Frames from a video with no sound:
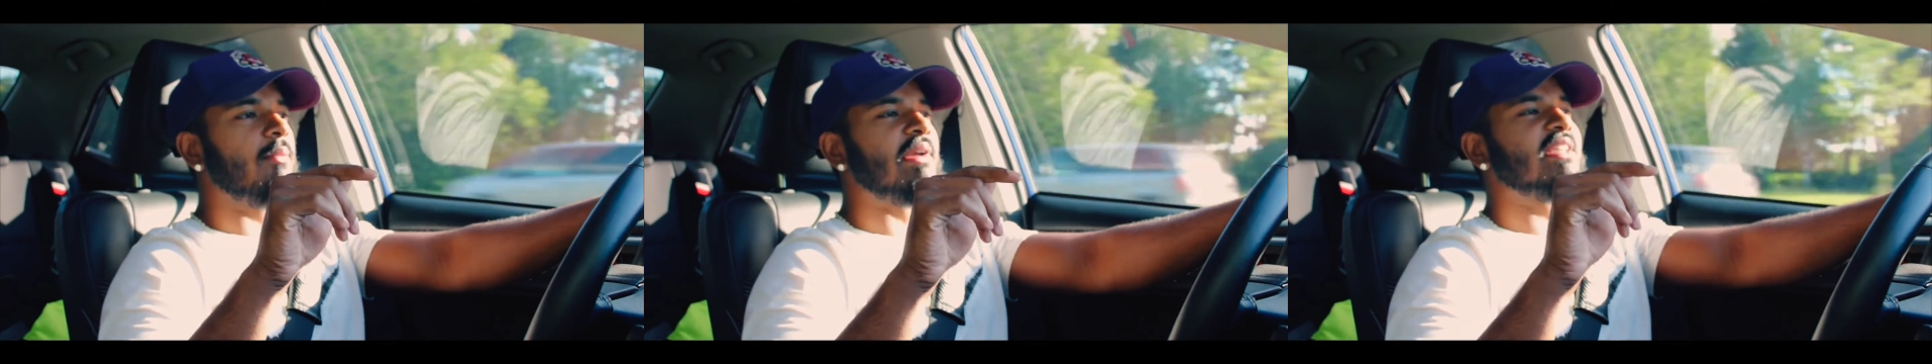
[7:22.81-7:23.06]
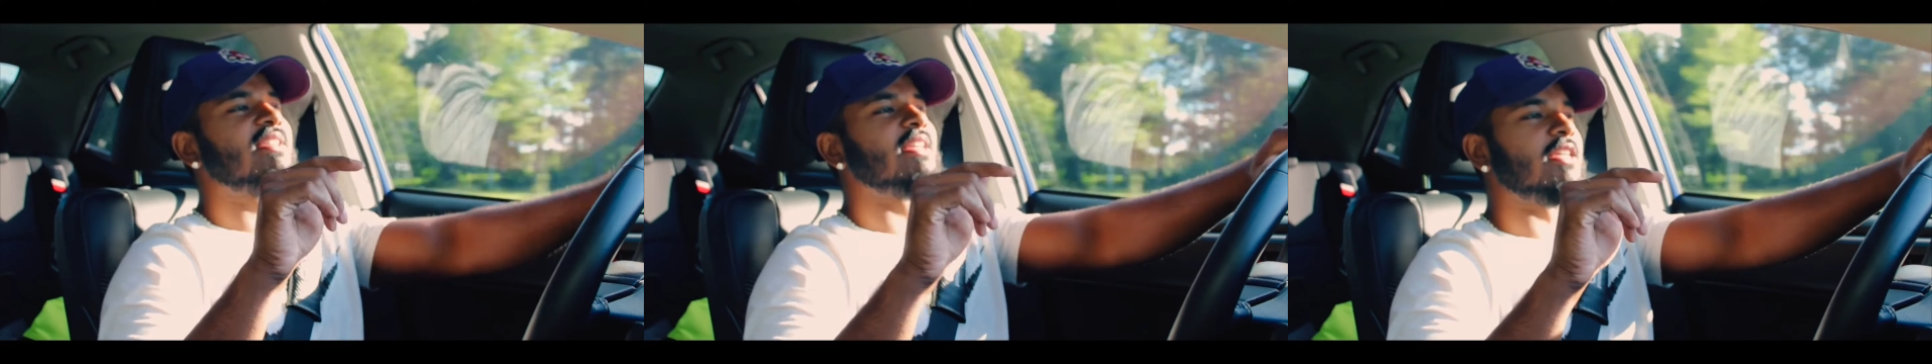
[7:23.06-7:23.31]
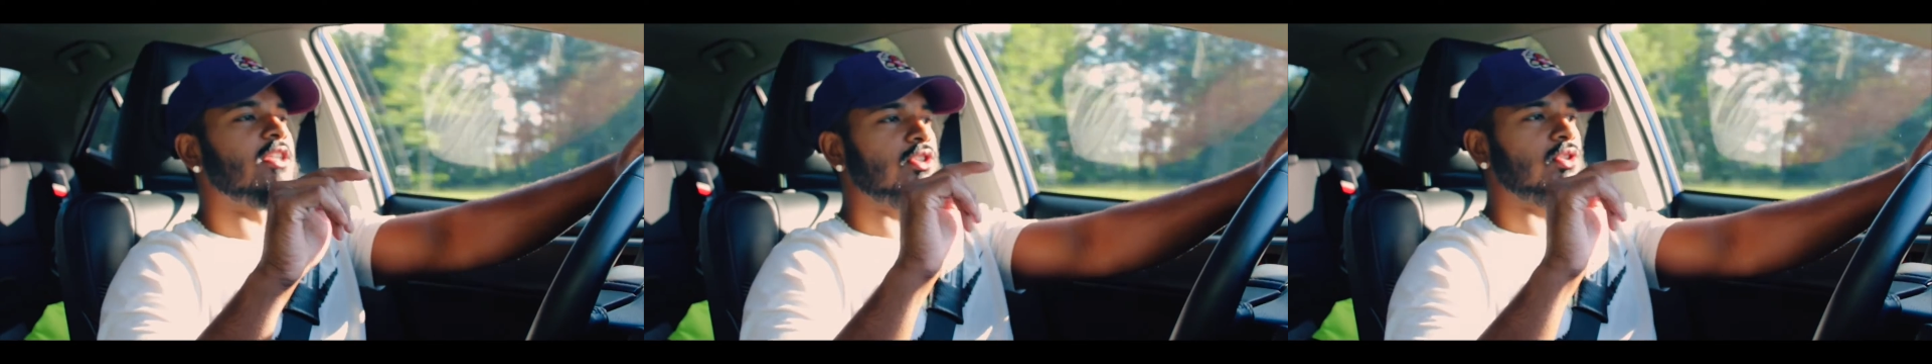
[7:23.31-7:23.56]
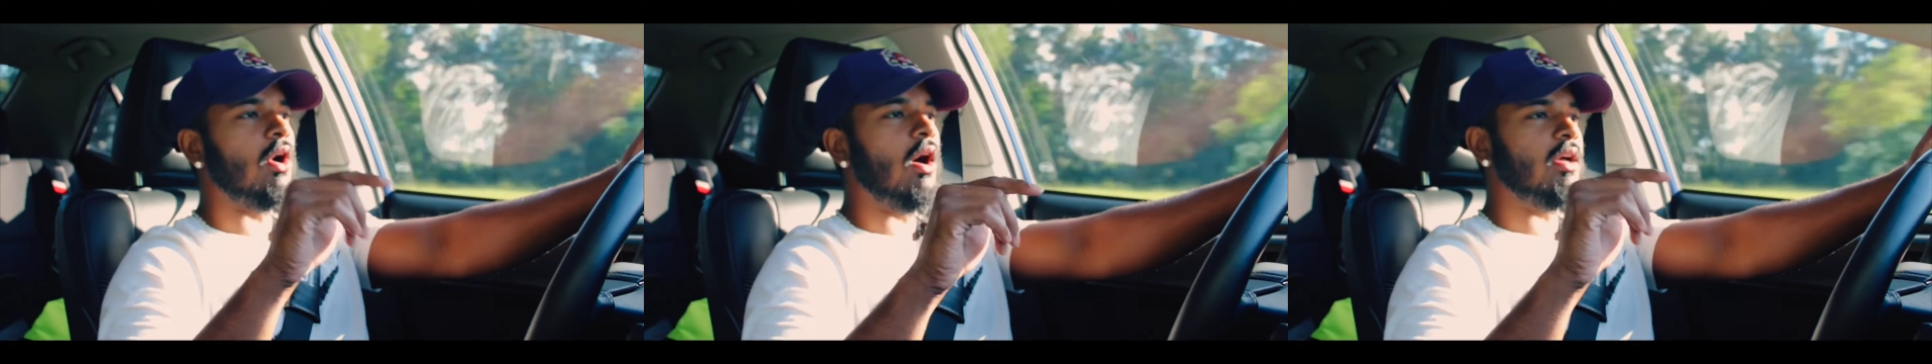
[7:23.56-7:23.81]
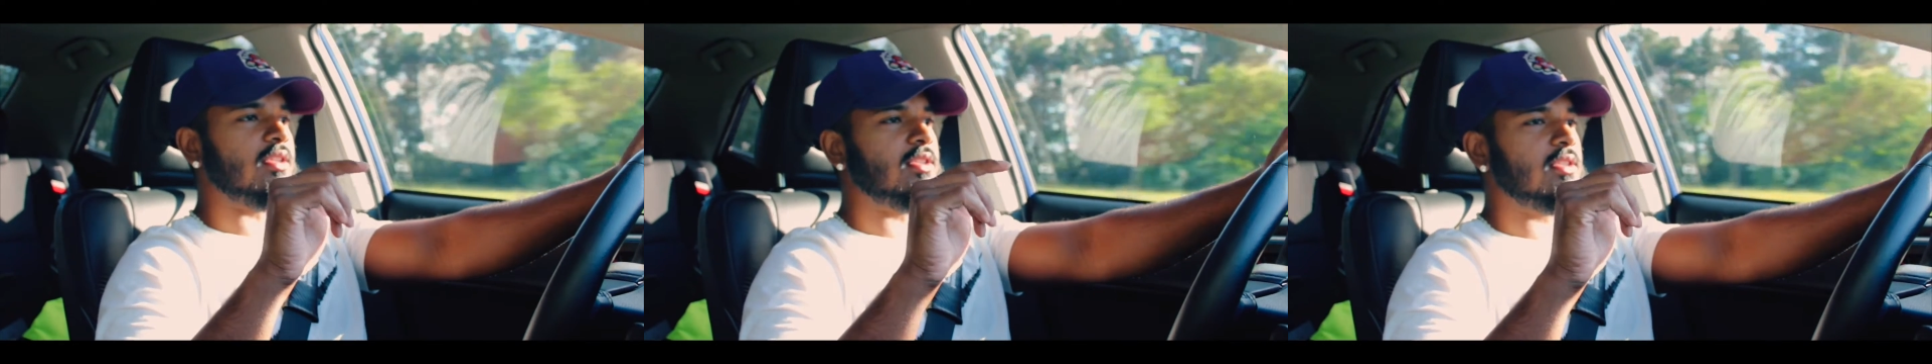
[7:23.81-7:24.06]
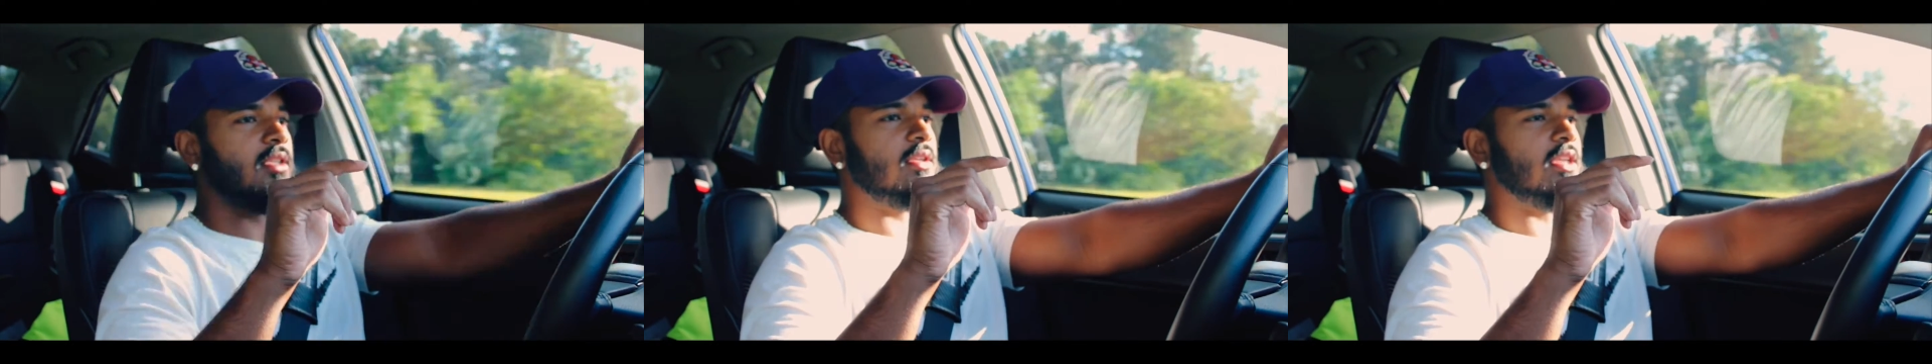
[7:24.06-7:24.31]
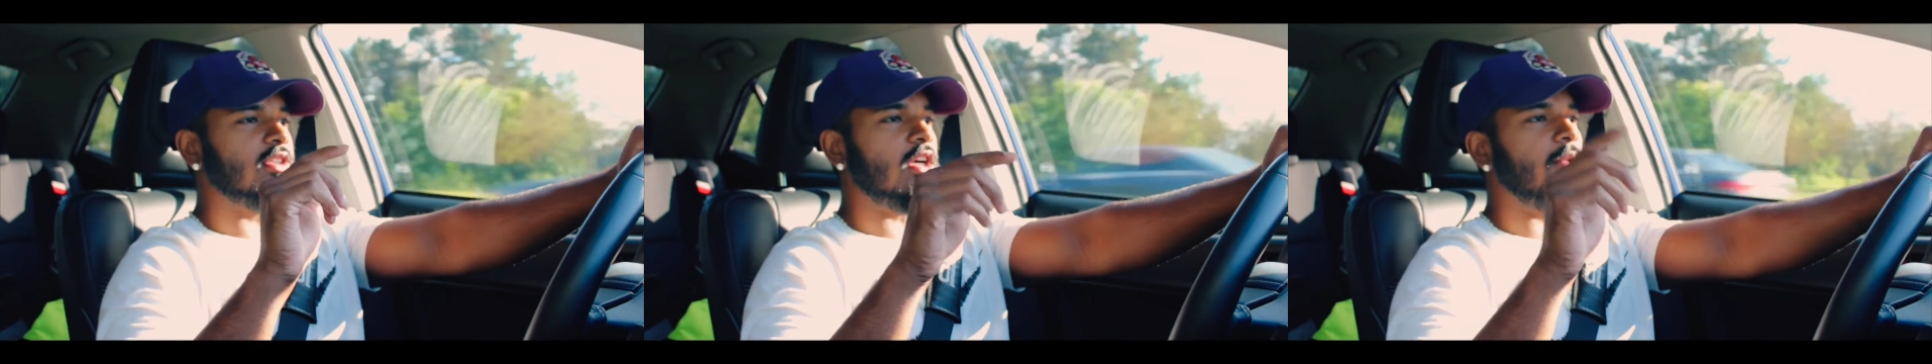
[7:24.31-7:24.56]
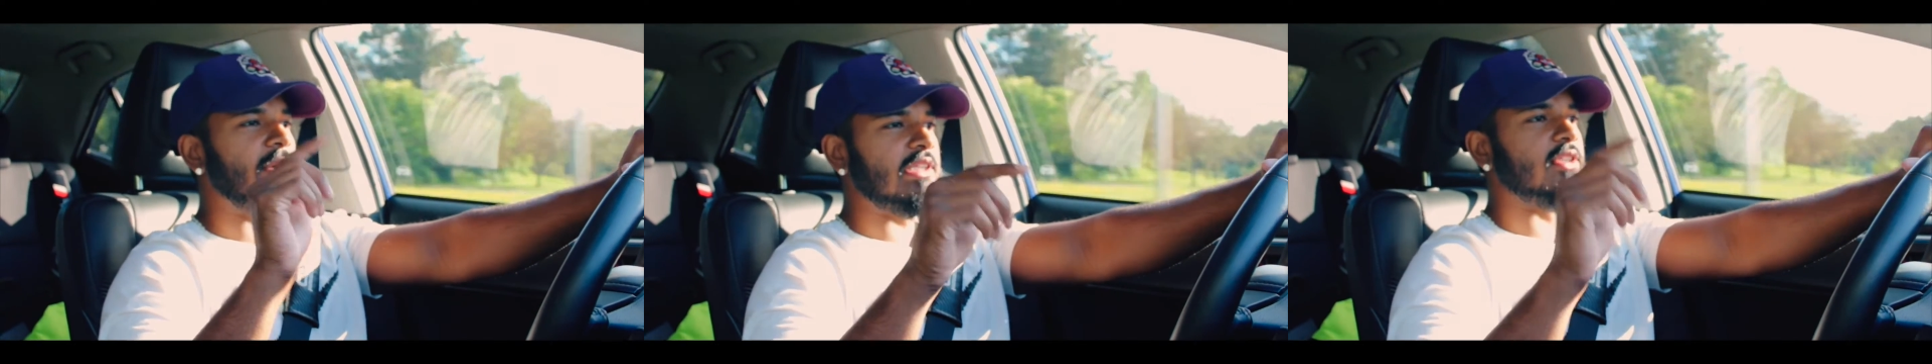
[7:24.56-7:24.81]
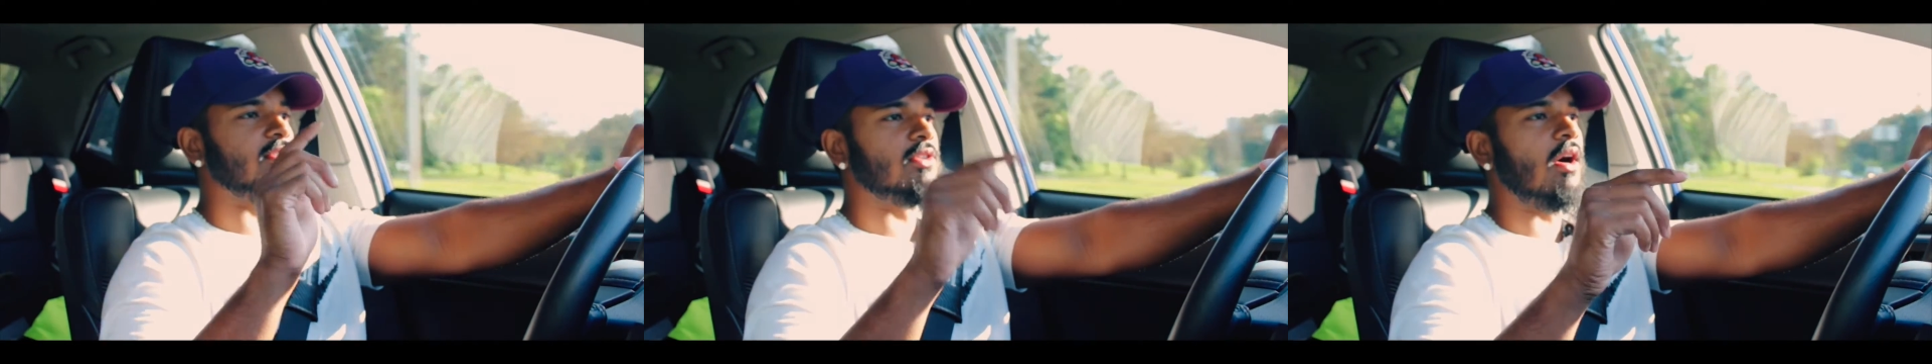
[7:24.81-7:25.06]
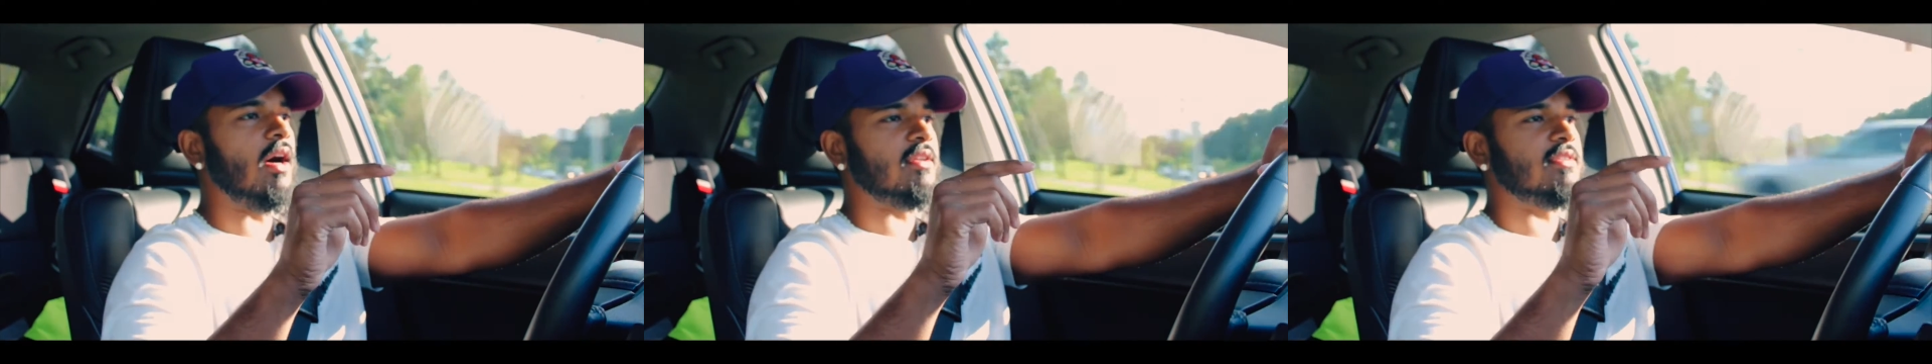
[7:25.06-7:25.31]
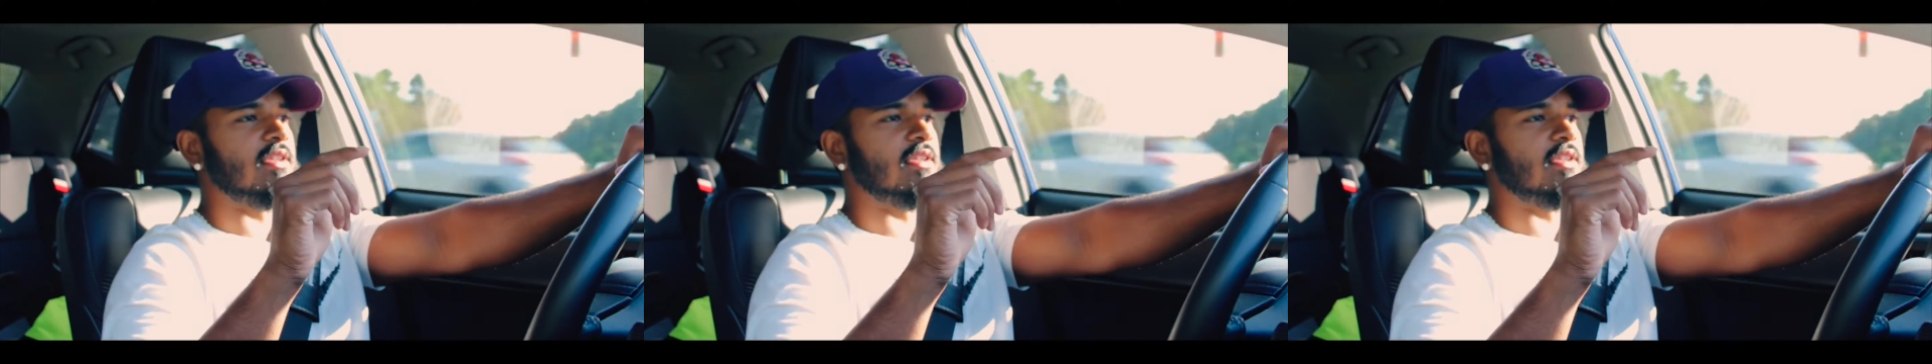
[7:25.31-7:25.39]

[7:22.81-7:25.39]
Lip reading: about this exhaust, let's talk about the exhaust.